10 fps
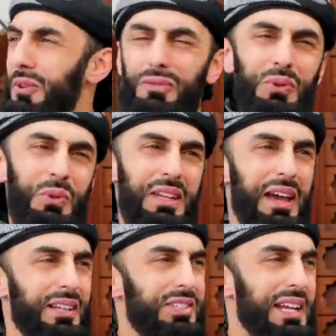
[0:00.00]
of
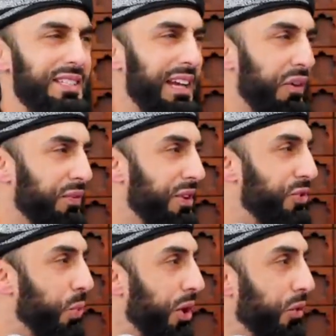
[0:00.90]
dunya, chasing after
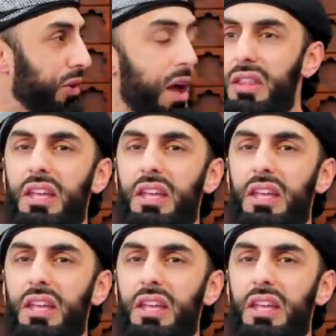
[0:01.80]
this world.